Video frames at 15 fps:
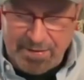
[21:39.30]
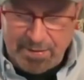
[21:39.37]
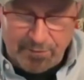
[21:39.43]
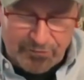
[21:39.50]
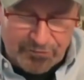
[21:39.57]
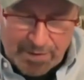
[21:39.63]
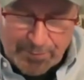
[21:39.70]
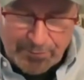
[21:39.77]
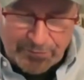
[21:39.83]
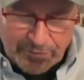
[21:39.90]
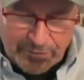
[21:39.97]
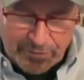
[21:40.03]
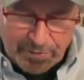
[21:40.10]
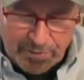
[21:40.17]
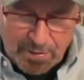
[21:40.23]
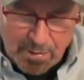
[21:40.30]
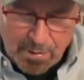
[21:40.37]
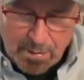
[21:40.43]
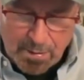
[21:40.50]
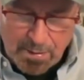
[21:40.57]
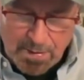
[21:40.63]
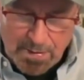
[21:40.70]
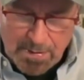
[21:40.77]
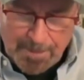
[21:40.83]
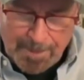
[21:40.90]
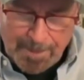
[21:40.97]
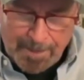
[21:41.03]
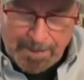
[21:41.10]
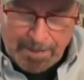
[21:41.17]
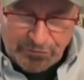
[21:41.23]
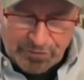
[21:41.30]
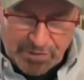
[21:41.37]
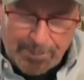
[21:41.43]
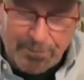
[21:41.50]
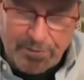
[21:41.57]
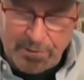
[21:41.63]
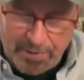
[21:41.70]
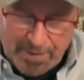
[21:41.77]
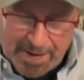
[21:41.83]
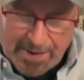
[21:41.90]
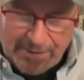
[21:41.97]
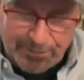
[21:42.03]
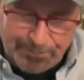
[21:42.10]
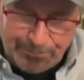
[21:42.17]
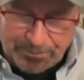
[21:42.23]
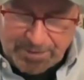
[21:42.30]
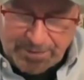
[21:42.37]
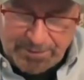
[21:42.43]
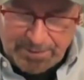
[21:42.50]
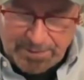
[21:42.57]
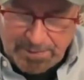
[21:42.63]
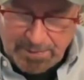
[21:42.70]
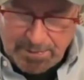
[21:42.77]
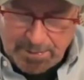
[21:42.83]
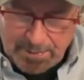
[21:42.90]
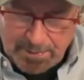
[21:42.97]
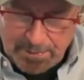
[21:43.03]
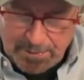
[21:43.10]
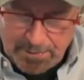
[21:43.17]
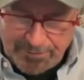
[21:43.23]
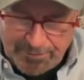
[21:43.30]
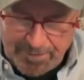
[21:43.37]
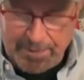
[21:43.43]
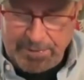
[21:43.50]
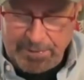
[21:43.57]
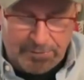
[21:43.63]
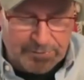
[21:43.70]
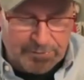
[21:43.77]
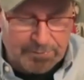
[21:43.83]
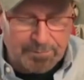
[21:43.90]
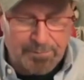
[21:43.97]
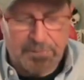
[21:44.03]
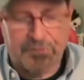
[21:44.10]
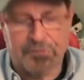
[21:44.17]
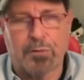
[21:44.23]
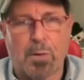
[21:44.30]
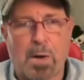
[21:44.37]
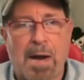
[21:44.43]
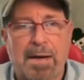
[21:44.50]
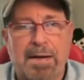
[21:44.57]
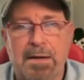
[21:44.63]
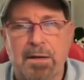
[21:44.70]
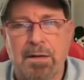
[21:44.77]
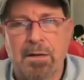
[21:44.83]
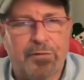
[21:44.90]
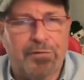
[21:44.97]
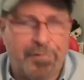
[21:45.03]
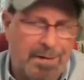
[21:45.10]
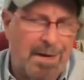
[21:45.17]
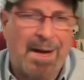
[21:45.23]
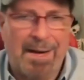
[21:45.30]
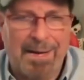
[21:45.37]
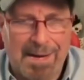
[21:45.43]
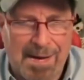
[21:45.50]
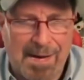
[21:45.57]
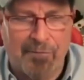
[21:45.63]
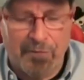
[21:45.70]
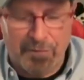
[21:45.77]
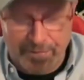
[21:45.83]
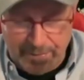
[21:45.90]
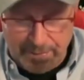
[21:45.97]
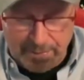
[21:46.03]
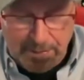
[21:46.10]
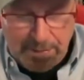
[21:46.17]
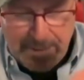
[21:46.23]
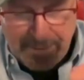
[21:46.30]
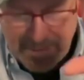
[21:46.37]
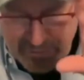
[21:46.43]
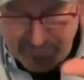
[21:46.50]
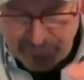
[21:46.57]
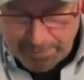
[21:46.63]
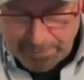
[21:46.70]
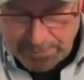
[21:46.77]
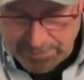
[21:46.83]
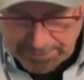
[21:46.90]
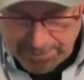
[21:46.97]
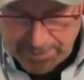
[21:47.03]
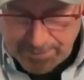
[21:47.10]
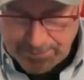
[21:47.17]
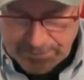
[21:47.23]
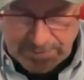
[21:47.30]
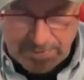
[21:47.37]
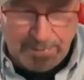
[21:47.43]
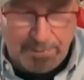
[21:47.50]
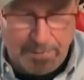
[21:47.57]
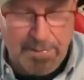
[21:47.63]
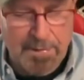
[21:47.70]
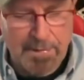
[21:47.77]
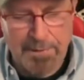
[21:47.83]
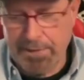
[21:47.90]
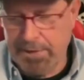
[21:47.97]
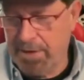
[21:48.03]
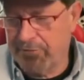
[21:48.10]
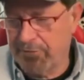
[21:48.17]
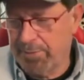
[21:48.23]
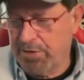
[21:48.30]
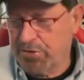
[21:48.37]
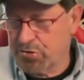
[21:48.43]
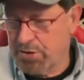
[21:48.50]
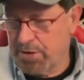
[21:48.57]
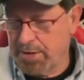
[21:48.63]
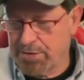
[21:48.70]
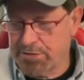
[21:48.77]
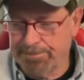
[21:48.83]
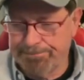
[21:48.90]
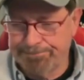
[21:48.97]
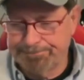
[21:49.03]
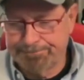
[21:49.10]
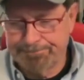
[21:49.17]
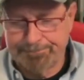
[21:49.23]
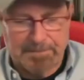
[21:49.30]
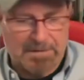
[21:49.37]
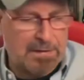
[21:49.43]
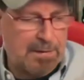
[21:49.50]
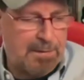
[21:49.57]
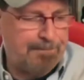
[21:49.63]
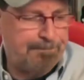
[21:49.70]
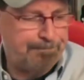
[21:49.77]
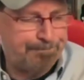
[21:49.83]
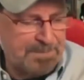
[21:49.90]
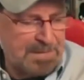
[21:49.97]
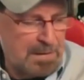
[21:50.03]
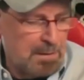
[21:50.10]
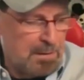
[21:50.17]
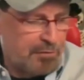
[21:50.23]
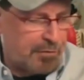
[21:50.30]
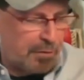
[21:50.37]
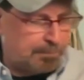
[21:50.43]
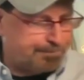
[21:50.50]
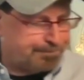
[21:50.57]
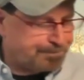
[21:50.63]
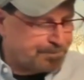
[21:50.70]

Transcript: of substance in here, except that the defendant, Mr. Rocky, is denying everything that has been claimed in the defamation action. Okay, so